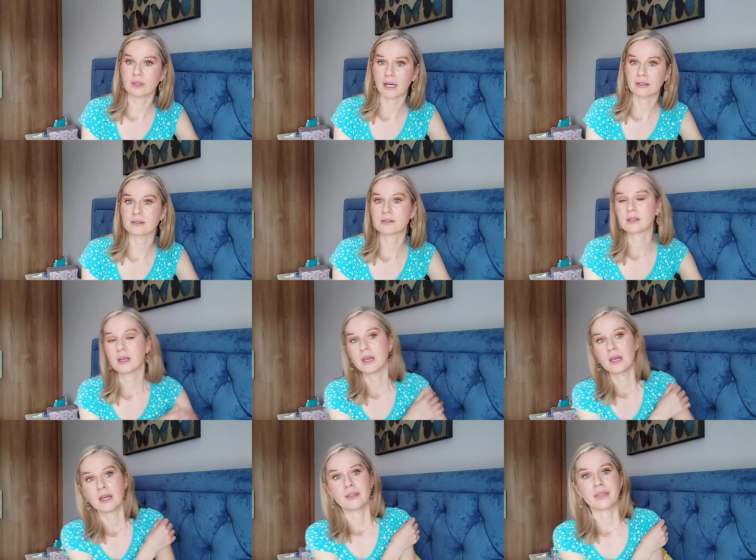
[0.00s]

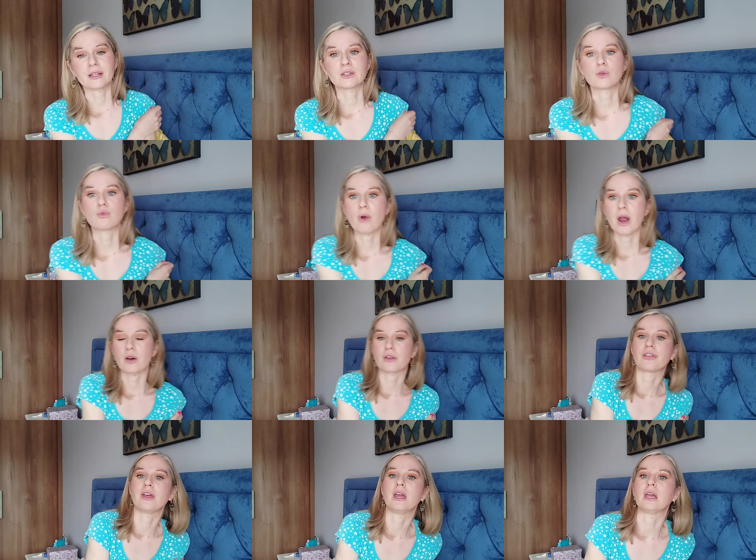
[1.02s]
That's a rare
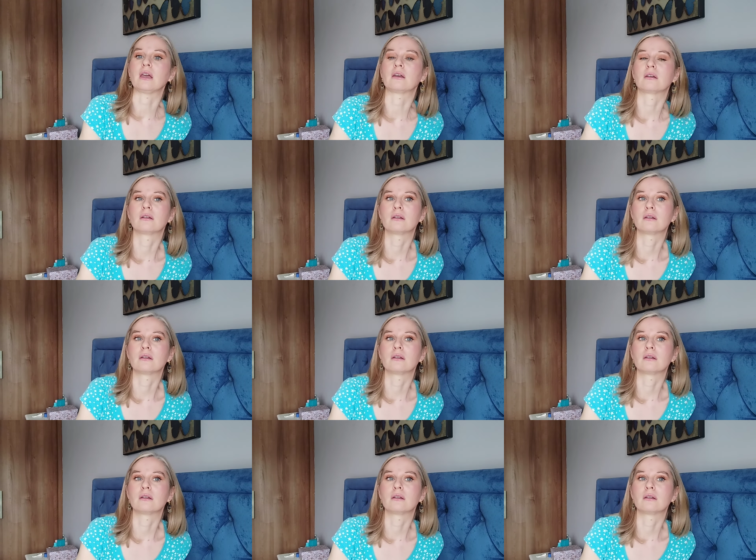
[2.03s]
thing.